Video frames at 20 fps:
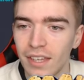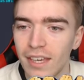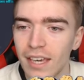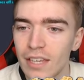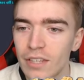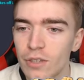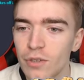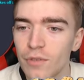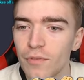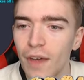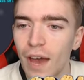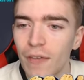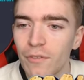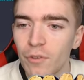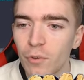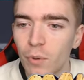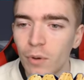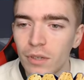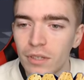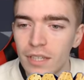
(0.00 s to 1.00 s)
In case you've
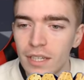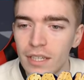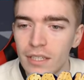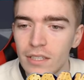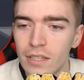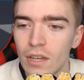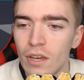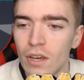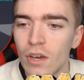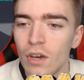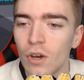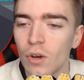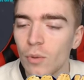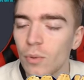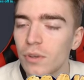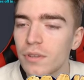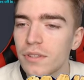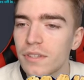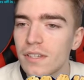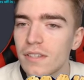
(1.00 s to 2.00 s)
ever wondered, what